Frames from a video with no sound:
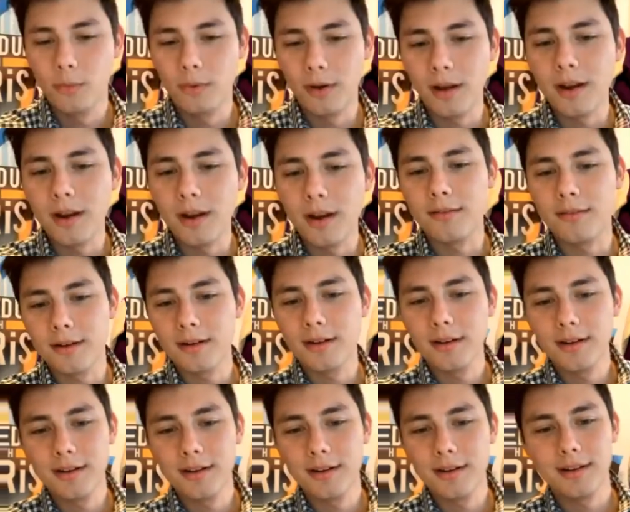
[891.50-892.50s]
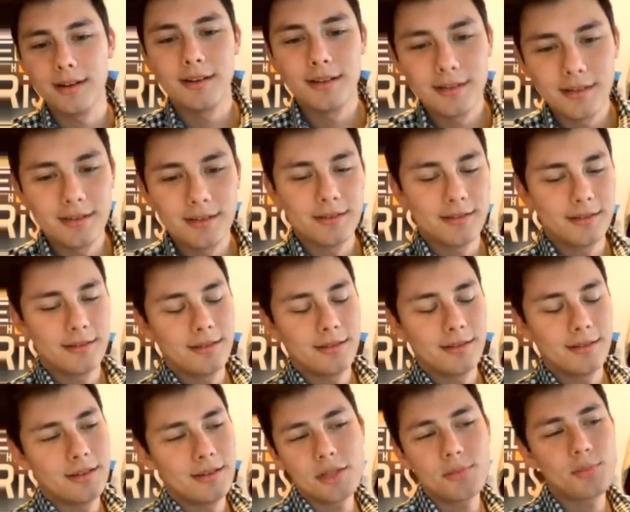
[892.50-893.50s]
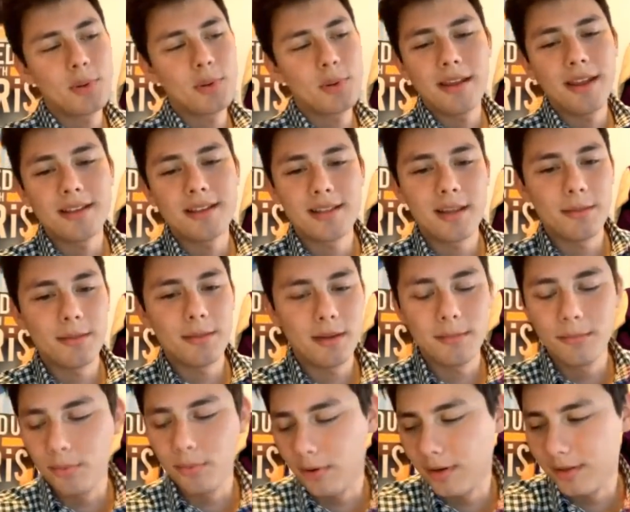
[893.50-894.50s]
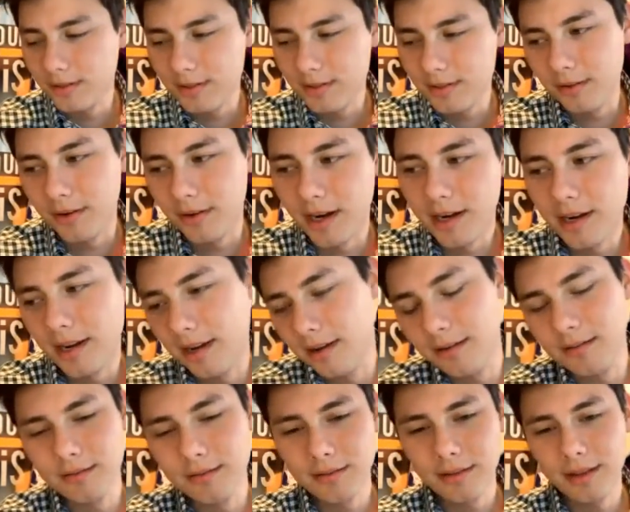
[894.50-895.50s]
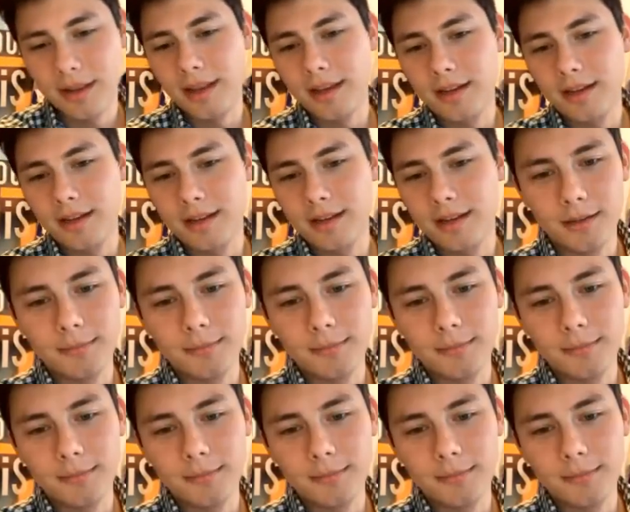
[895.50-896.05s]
whatever. She's probably got something important to do right now. Like,